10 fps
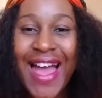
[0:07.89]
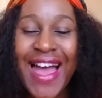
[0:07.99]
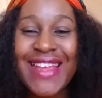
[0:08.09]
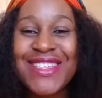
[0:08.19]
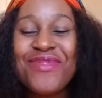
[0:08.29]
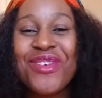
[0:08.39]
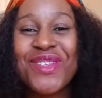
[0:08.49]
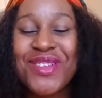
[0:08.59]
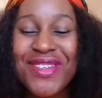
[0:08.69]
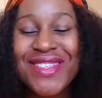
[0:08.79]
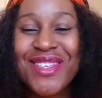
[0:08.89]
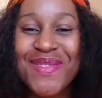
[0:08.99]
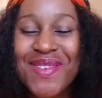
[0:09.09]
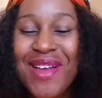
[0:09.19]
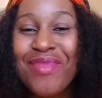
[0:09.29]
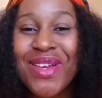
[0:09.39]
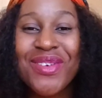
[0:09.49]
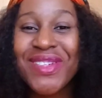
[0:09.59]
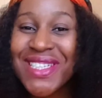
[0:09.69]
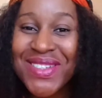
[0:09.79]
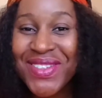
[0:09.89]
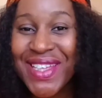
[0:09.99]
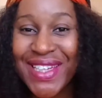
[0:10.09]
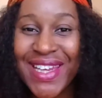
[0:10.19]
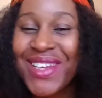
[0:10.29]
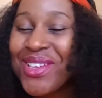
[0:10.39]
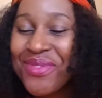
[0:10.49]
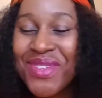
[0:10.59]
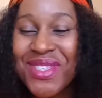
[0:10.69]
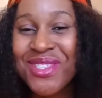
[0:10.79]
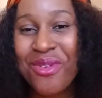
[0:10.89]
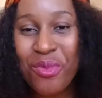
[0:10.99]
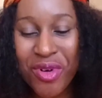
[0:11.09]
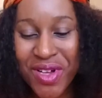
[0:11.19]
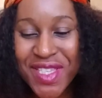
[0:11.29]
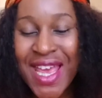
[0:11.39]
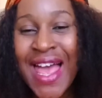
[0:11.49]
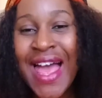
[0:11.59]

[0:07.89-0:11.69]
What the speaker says: And if you're a returning subscriber, you already know that I love you so much.